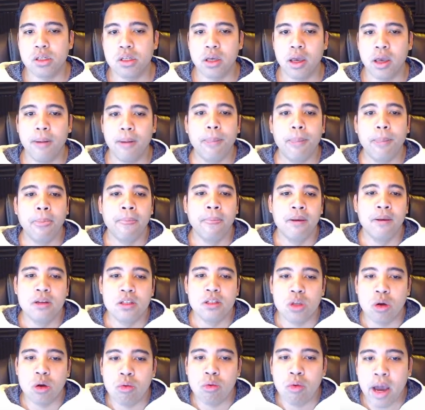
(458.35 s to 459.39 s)
Okay,
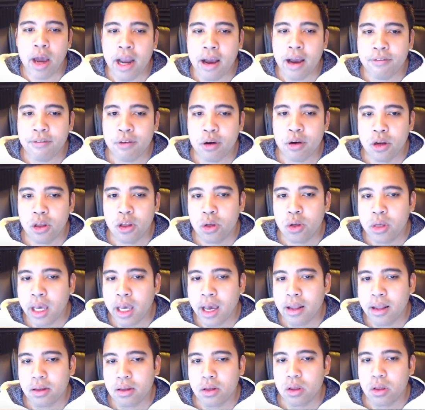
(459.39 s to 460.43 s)
so right after you
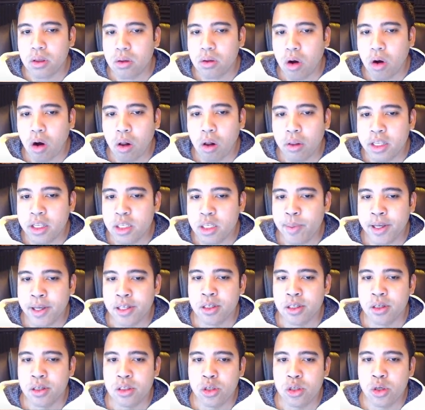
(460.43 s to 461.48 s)
get all these
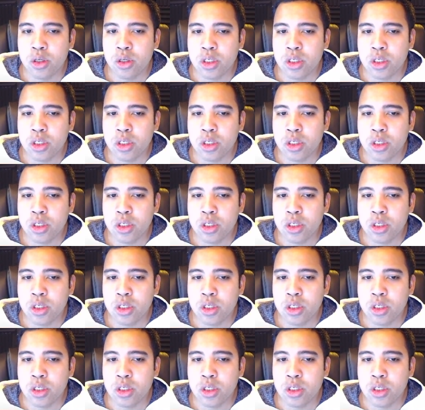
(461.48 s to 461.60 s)
pixels,